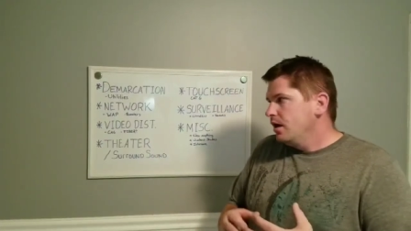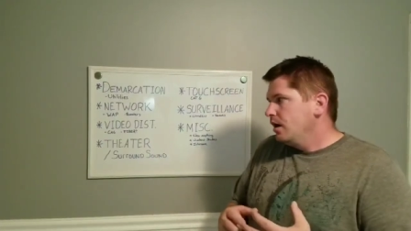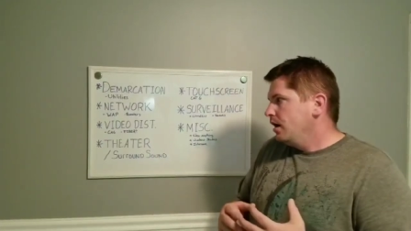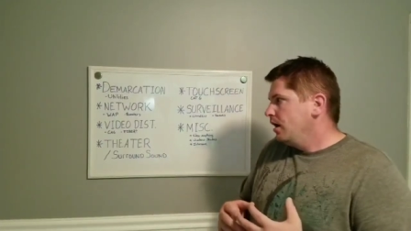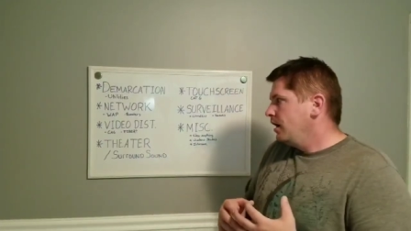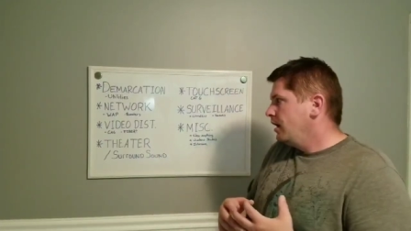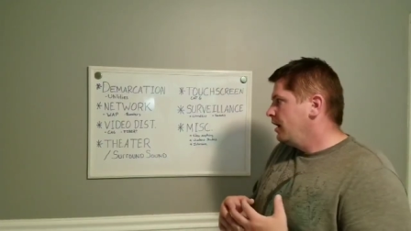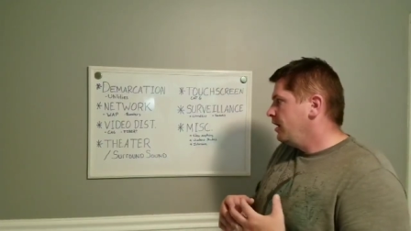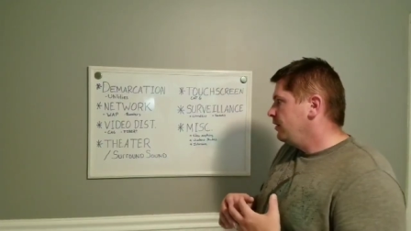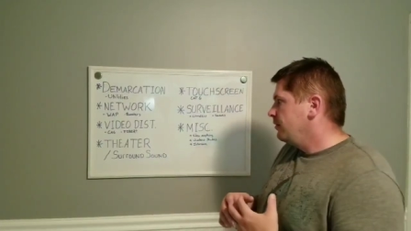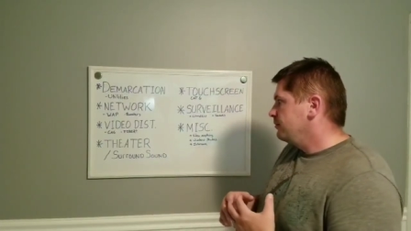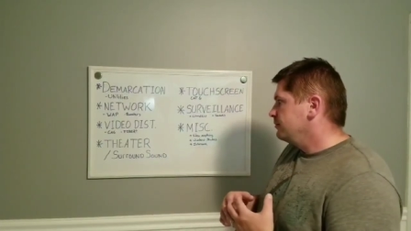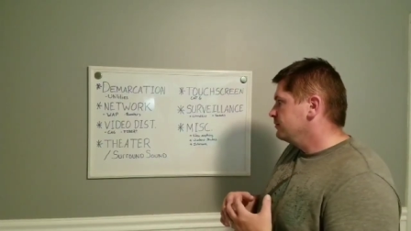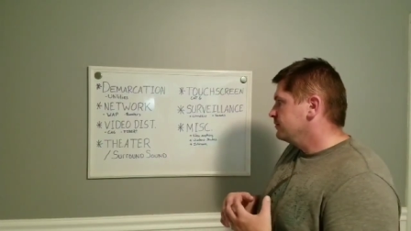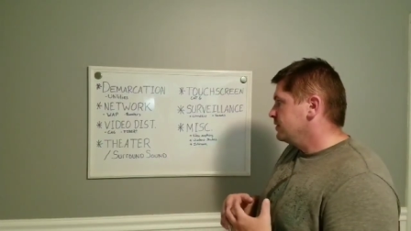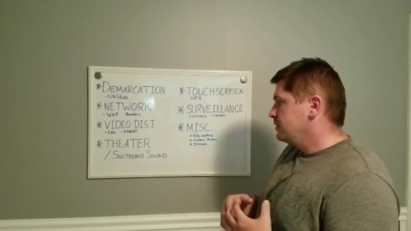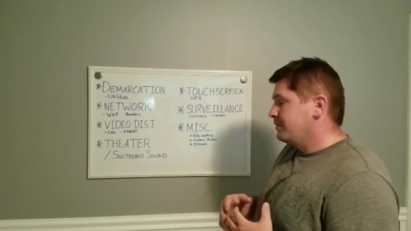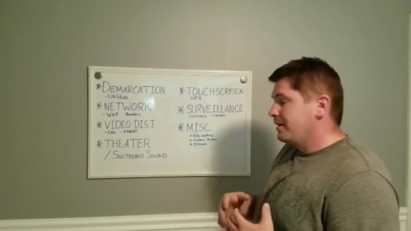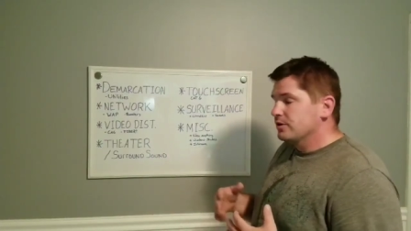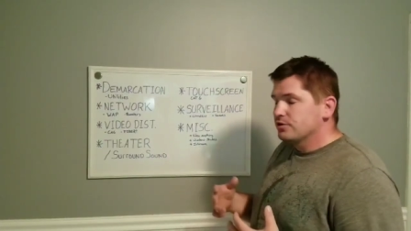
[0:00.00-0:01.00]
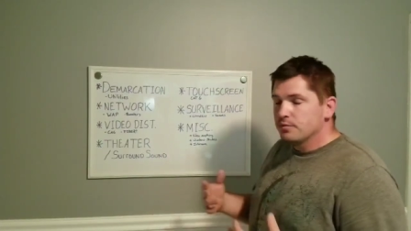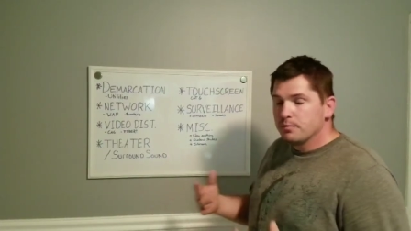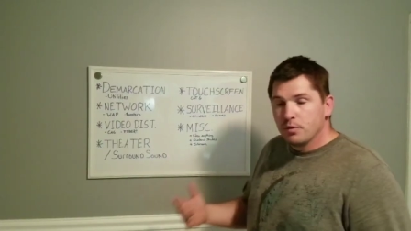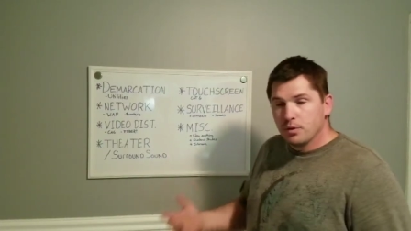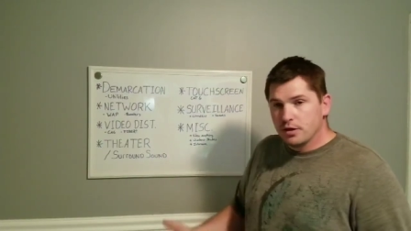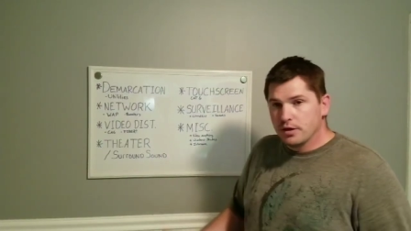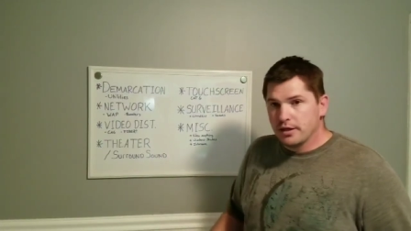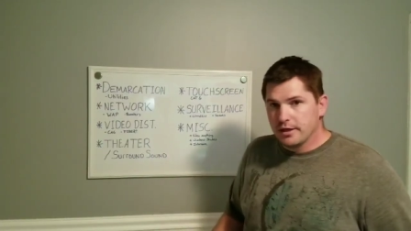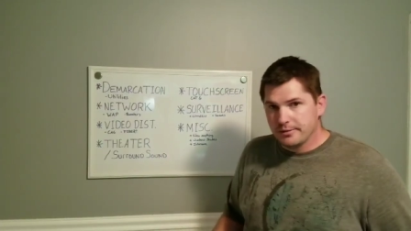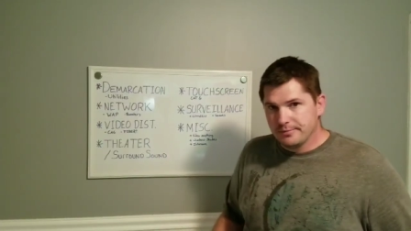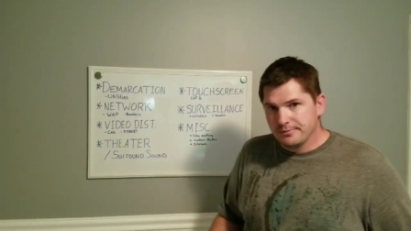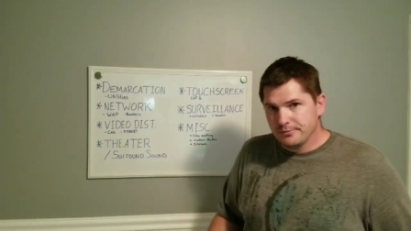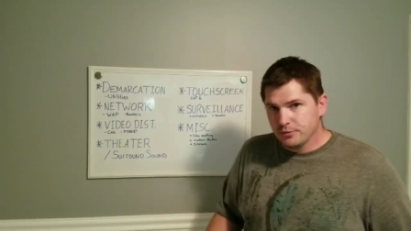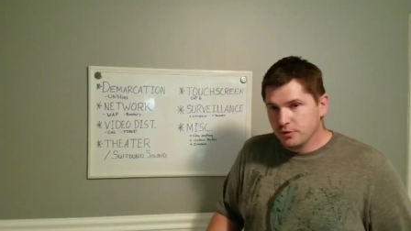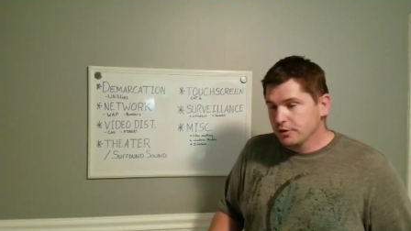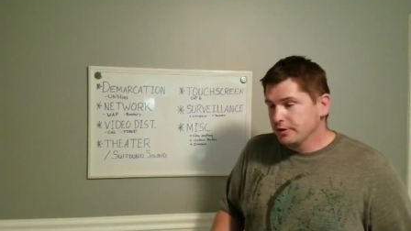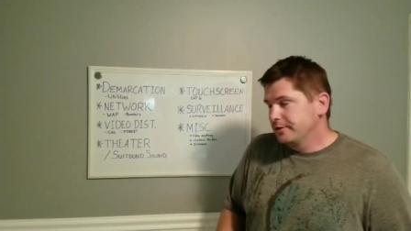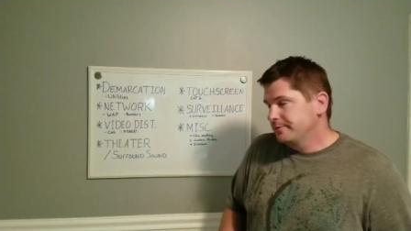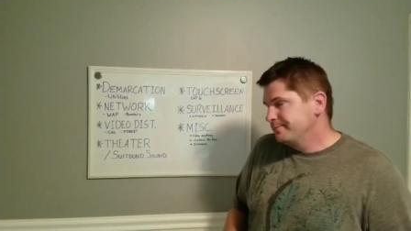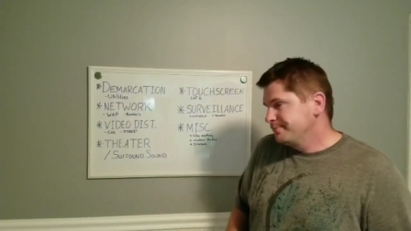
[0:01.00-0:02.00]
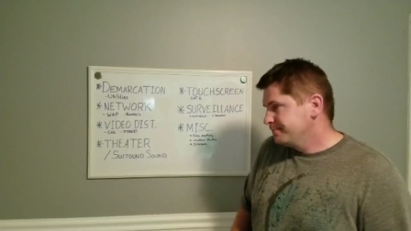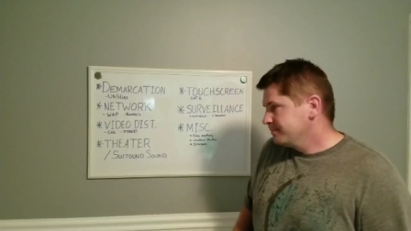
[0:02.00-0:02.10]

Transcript: Um, you might as well put it in, really.